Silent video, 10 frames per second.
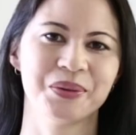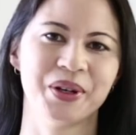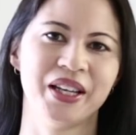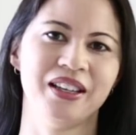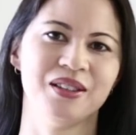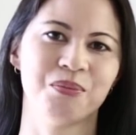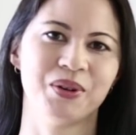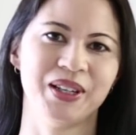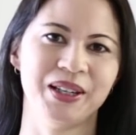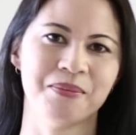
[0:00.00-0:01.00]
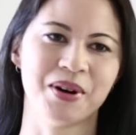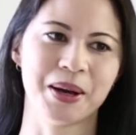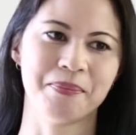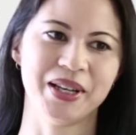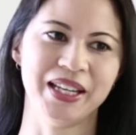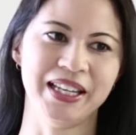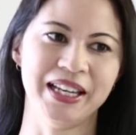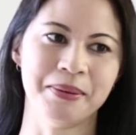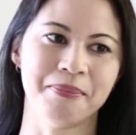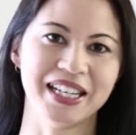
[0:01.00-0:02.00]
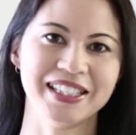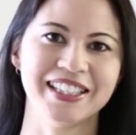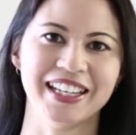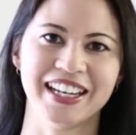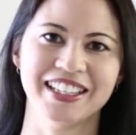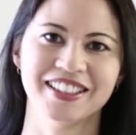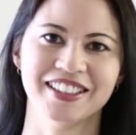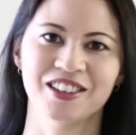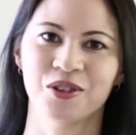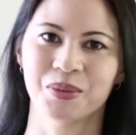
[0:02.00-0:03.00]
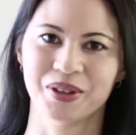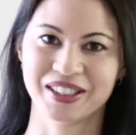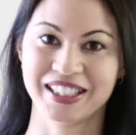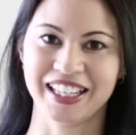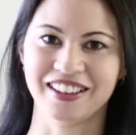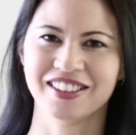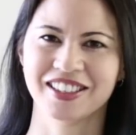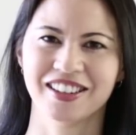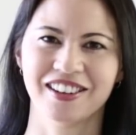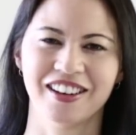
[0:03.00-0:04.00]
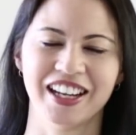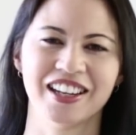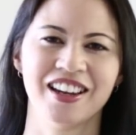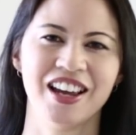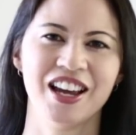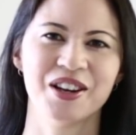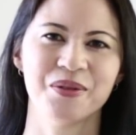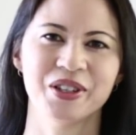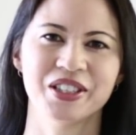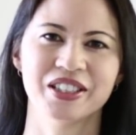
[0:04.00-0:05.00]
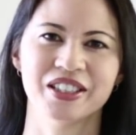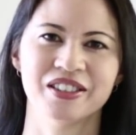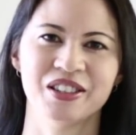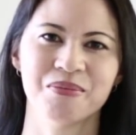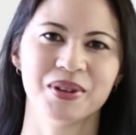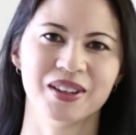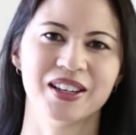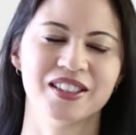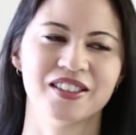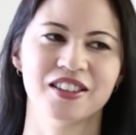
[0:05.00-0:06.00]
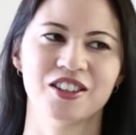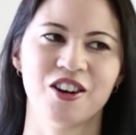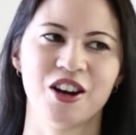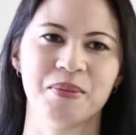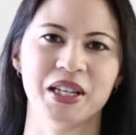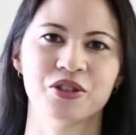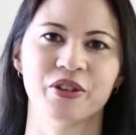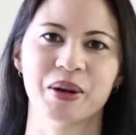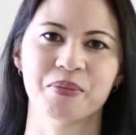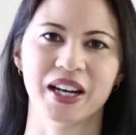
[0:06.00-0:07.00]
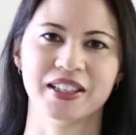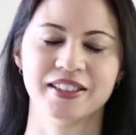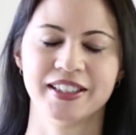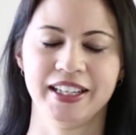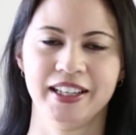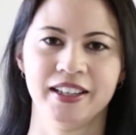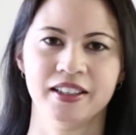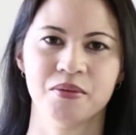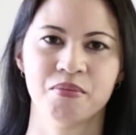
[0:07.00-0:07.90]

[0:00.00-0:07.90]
where his body might be emaciated and almost skeleton-like, which symbolises the time he tried practicing